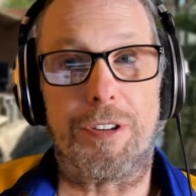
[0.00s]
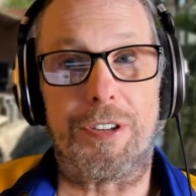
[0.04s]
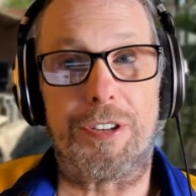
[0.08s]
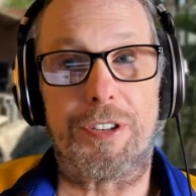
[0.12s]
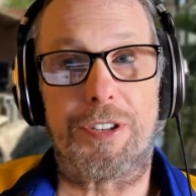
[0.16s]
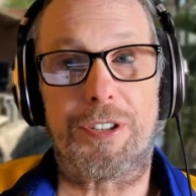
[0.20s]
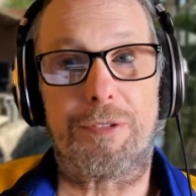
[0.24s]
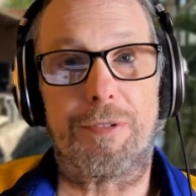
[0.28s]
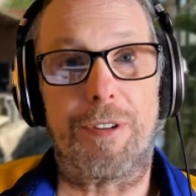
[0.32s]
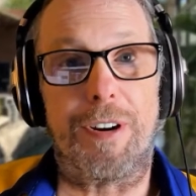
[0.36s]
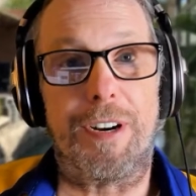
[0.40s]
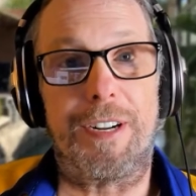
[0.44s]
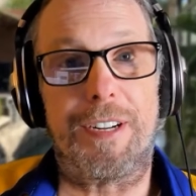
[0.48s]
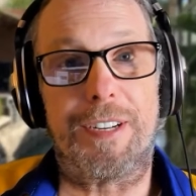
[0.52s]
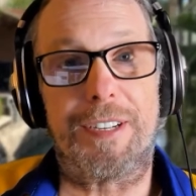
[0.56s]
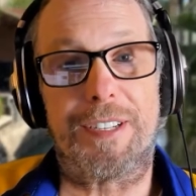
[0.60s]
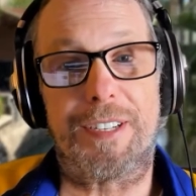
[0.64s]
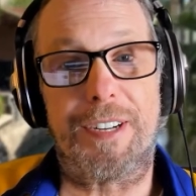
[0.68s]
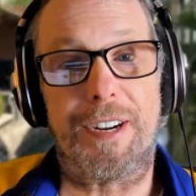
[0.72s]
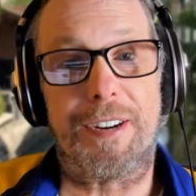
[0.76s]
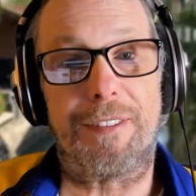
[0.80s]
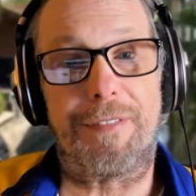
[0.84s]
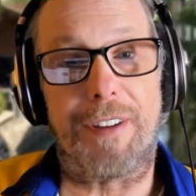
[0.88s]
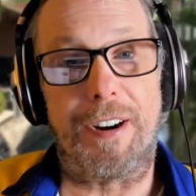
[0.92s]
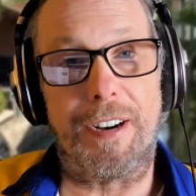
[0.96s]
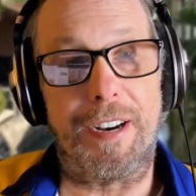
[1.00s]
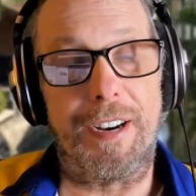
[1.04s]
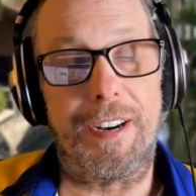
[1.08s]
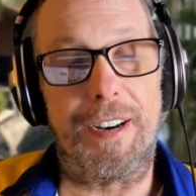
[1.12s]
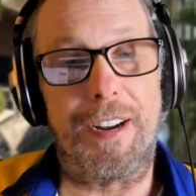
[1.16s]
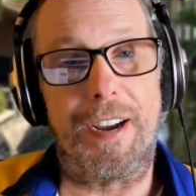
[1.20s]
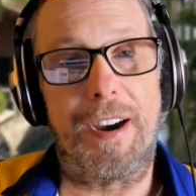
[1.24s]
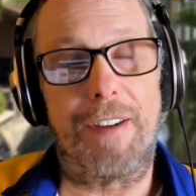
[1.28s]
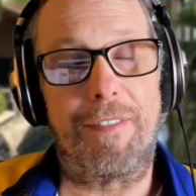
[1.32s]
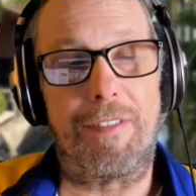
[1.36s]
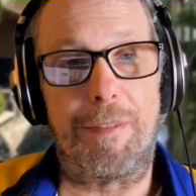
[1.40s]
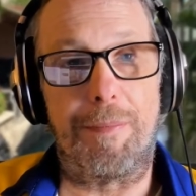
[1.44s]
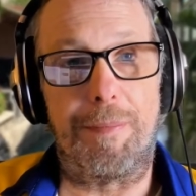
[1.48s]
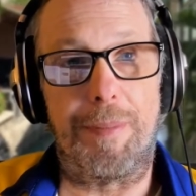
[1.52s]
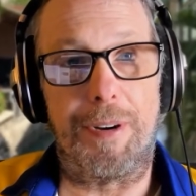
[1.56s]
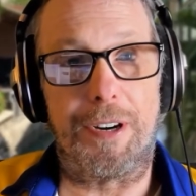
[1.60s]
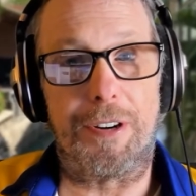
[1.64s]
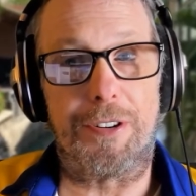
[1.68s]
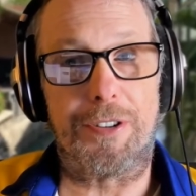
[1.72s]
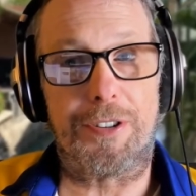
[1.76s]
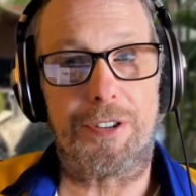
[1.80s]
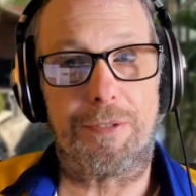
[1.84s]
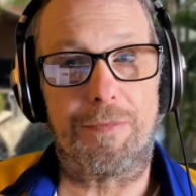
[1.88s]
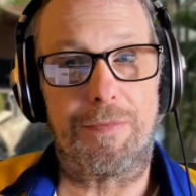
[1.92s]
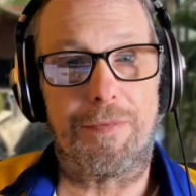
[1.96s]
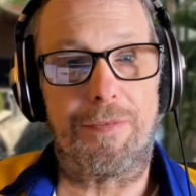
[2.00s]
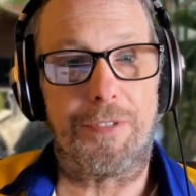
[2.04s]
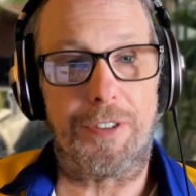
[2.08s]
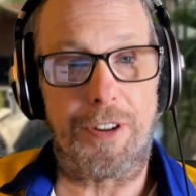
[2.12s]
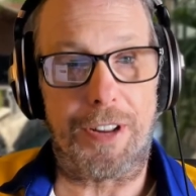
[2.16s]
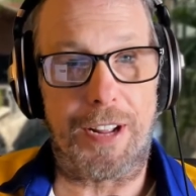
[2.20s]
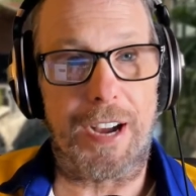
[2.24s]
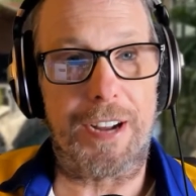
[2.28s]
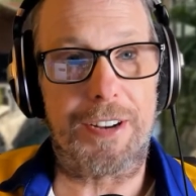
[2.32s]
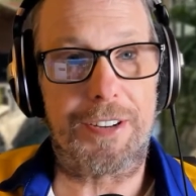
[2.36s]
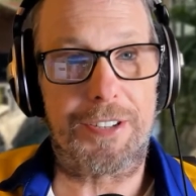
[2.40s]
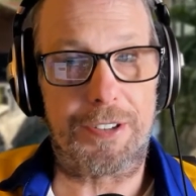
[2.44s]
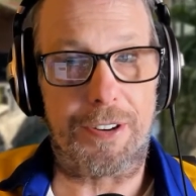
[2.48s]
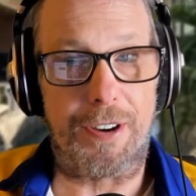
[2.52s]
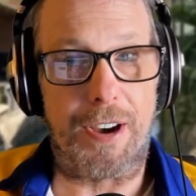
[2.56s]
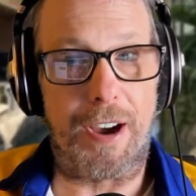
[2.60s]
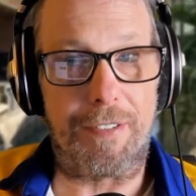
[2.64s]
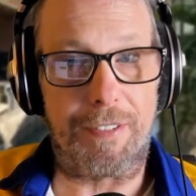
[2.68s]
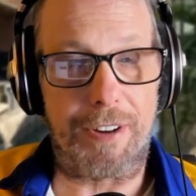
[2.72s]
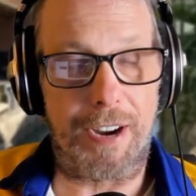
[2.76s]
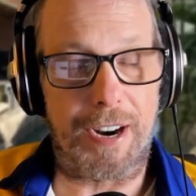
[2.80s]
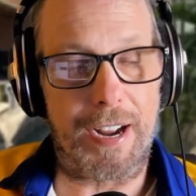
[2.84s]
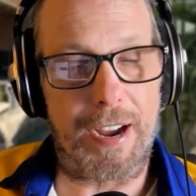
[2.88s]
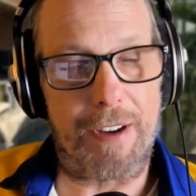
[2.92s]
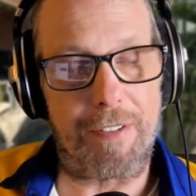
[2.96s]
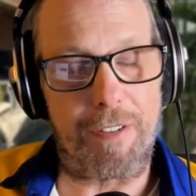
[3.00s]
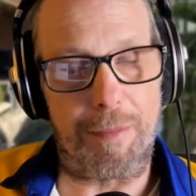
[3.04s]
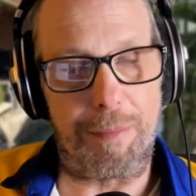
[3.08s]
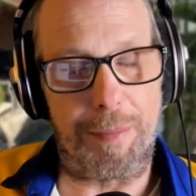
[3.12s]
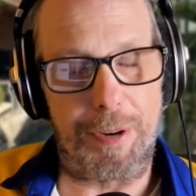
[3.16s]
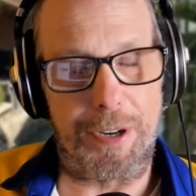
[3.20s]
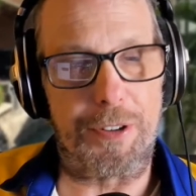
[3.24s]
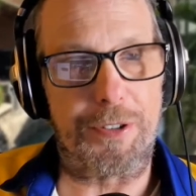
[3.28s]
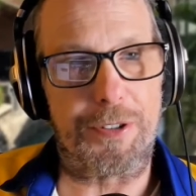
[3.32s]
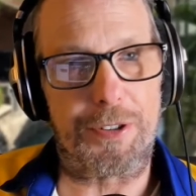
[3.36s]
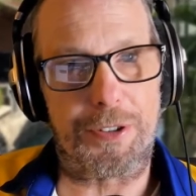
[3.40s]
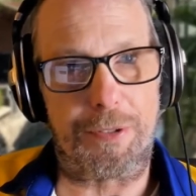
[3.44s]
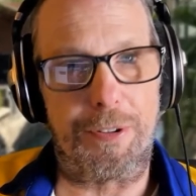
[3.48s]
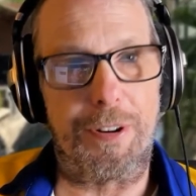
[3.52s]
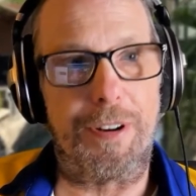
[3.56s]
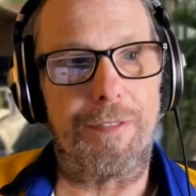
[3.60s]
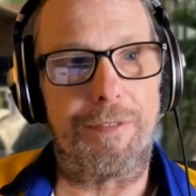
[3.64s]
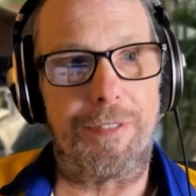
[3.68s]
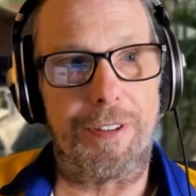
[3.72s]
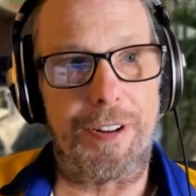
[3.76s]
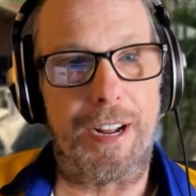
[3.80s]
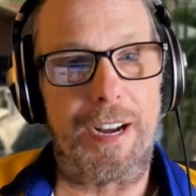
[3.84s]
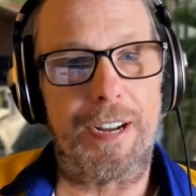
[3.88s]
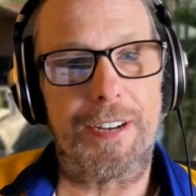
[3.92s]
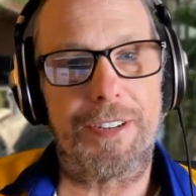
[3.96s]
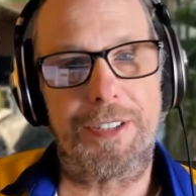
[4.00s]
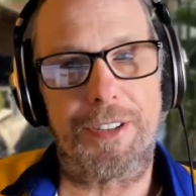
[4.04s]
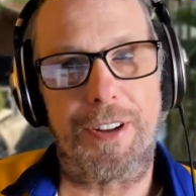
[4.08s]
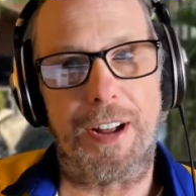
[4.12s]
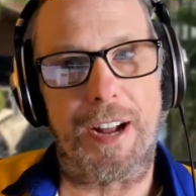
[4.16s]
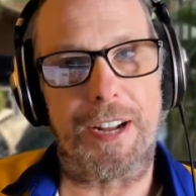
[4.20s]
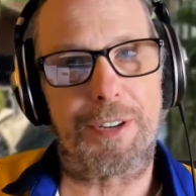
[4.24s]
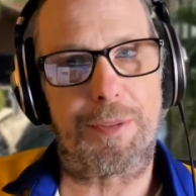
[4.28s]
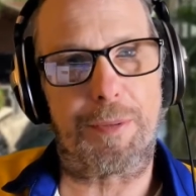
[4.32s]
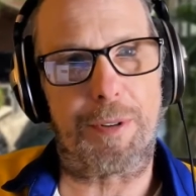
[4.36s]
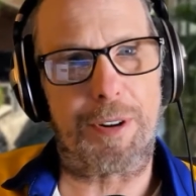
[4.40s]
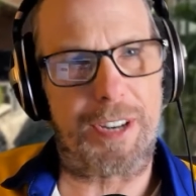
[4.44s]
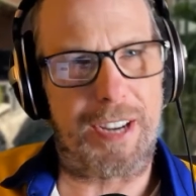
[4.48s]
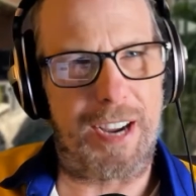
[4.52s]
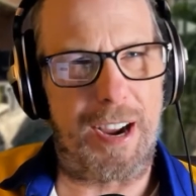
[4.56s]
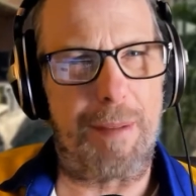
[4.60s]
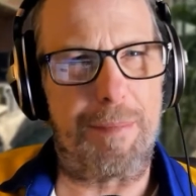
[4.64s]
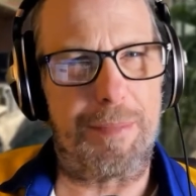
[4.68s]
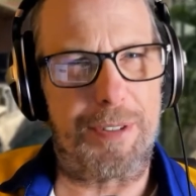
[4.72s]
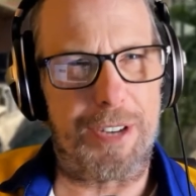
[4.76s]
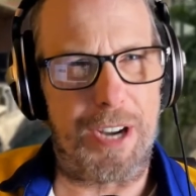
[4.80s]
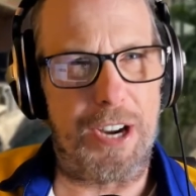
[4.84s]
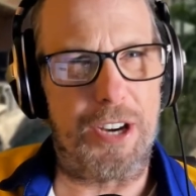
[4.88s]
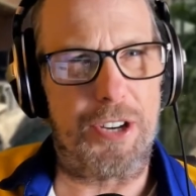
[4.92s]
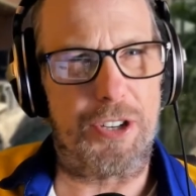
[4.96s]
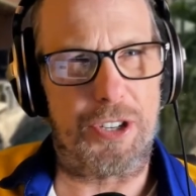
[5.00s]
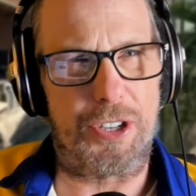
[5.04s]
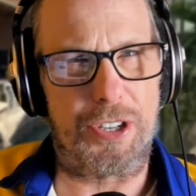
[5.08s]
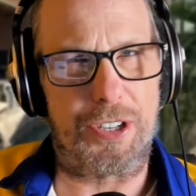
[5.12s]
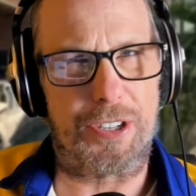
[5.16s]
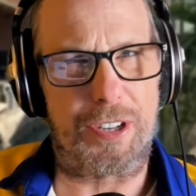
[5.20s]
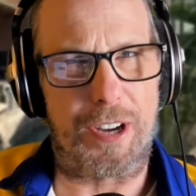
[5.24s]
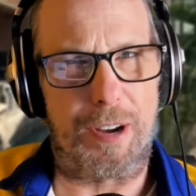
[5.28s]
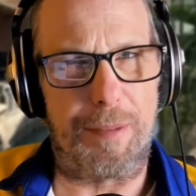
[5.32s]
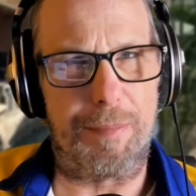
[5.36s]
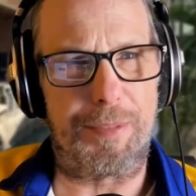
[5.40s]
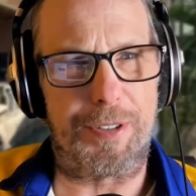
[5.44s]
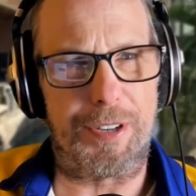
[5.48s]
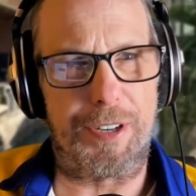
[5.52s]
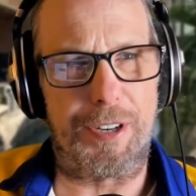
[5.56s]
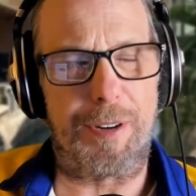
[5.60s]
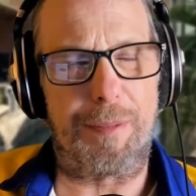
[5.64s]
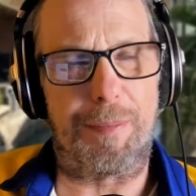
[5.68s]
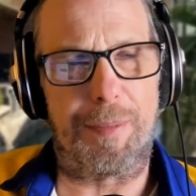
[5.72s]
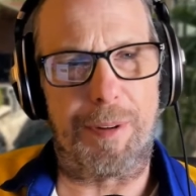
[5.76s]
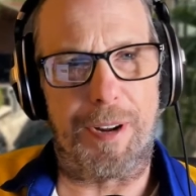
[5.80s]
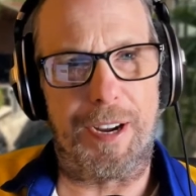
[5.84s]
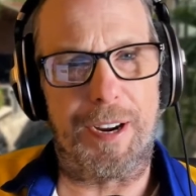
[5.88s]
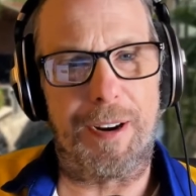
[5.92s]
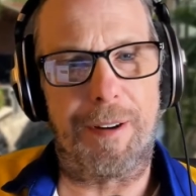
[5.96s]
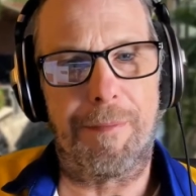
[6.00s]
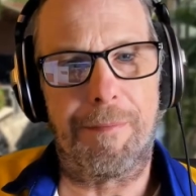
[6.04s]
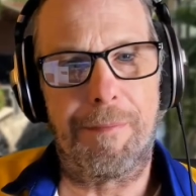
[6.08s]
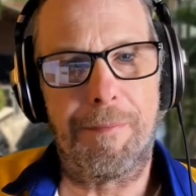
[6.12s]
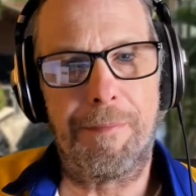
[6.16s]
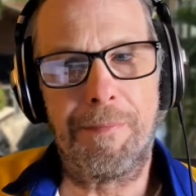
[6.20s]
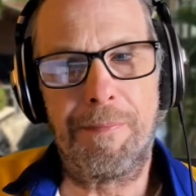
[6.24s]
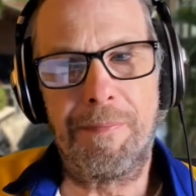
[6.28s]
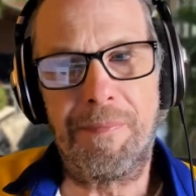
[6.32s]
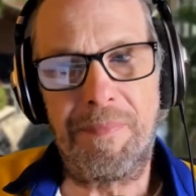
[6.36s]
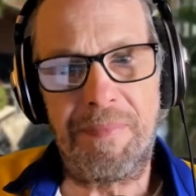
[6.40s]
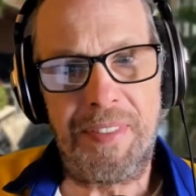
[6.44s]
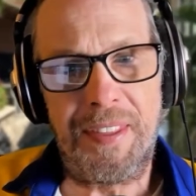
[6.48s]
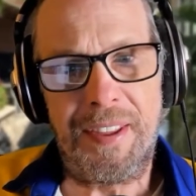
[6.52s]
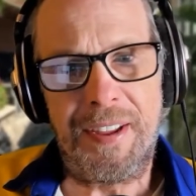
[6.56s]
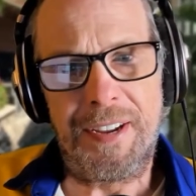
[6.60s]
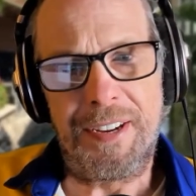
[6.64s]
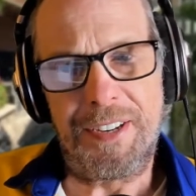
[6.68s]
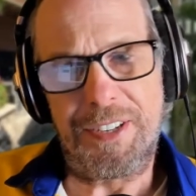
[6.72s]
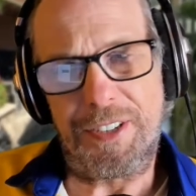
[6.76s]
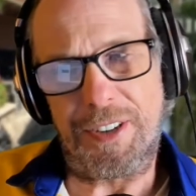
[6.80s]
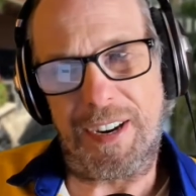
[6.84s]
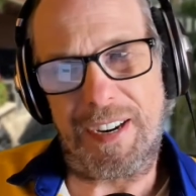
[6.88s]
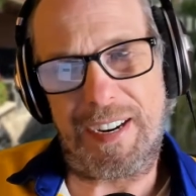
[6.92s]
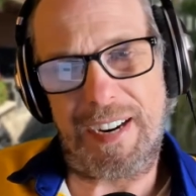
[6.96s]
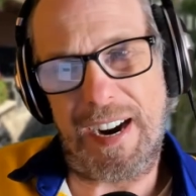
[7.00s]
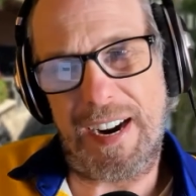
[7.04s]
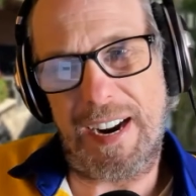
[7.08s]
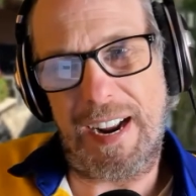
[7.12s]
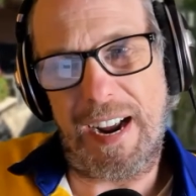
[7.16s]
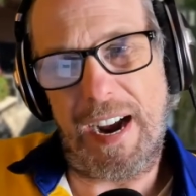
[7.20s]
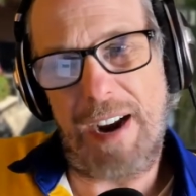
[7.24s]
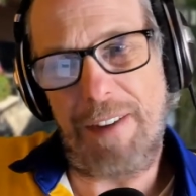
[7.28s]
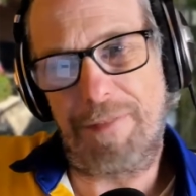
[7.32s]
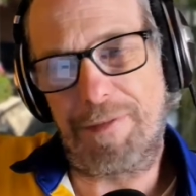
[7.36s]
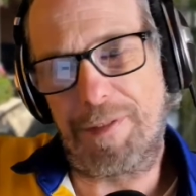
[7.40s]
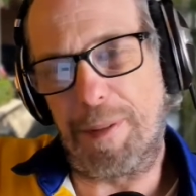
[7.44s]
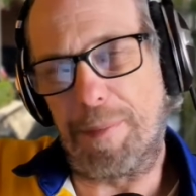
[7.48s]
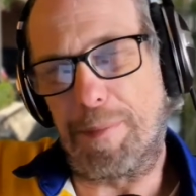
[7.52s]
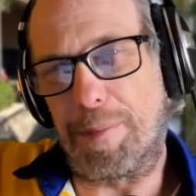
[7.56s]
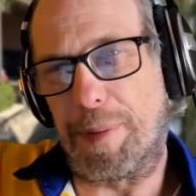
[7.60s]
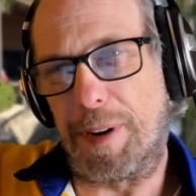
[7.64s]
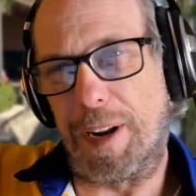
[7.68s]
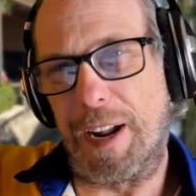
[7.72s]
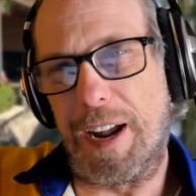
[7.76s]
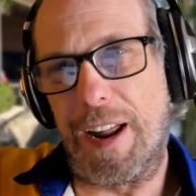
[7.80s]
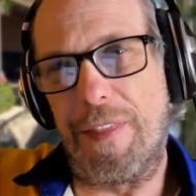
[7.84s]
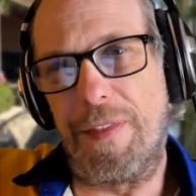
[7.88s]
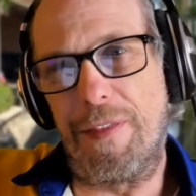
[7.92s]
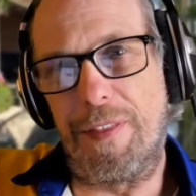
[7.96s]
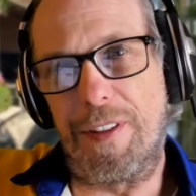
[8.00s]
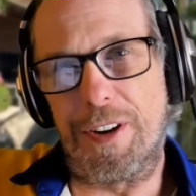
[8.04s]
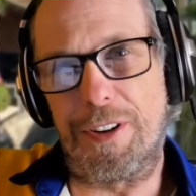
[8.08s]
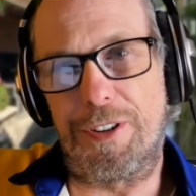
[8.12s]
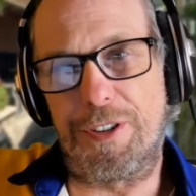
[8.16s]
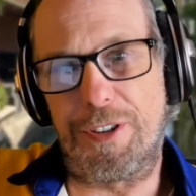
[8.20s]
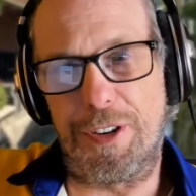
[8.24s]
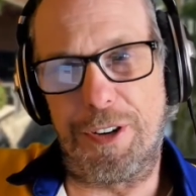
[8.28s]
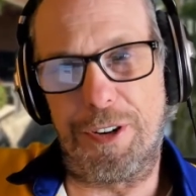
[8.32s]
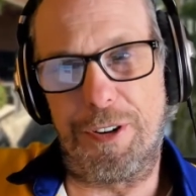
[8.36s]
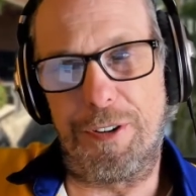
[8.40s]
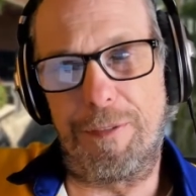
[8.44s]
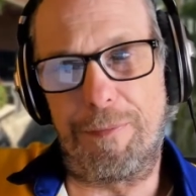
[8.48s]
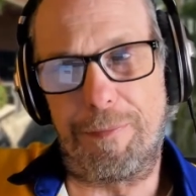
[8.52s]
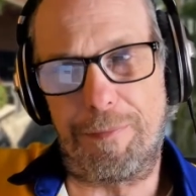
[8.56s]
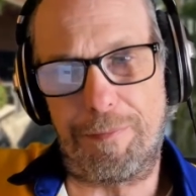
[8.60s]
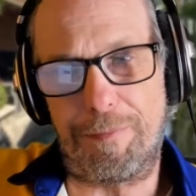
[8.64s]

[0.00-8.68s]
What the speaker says: the screen and stuff. I need to have a bigger for that. So I've got to have a bigger screen for that. So that's where Camtasia comes into play. So I kind of have to blend the two.